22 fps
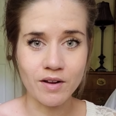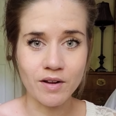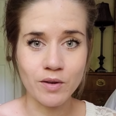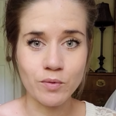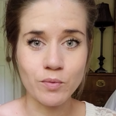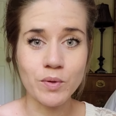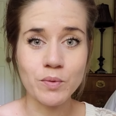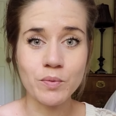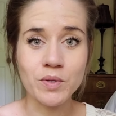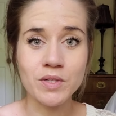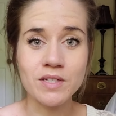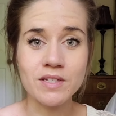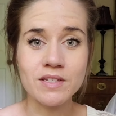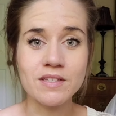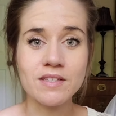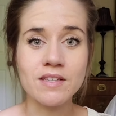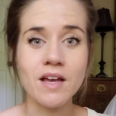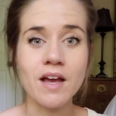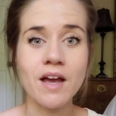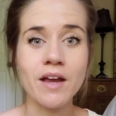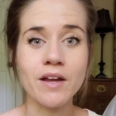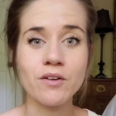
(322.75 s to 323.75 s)
we were
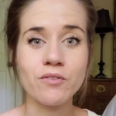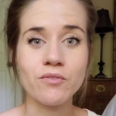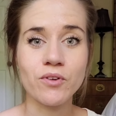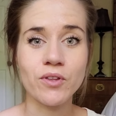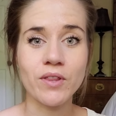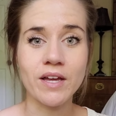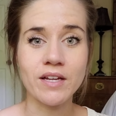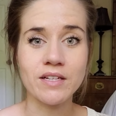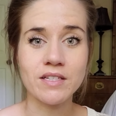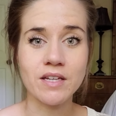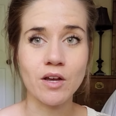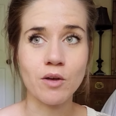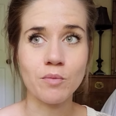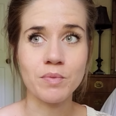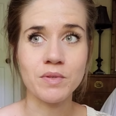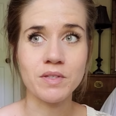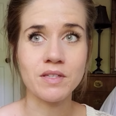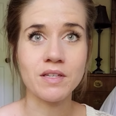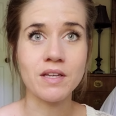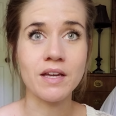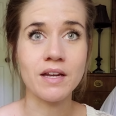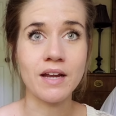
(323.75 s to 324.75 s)
designed for that to help
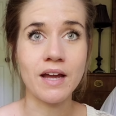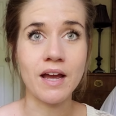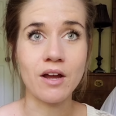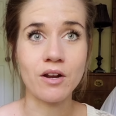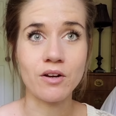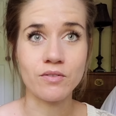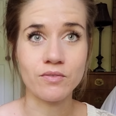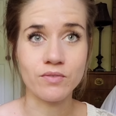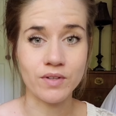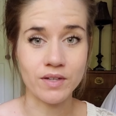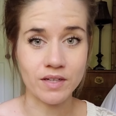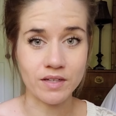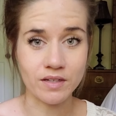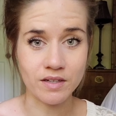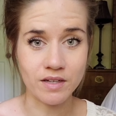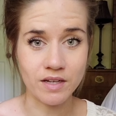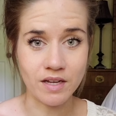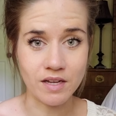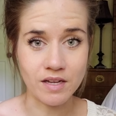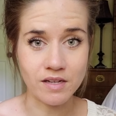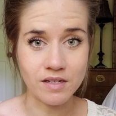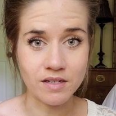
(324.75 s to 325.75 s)
us get out of like
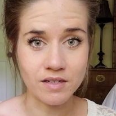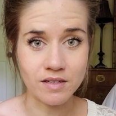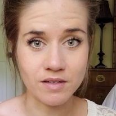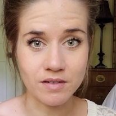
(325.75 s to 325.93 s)
a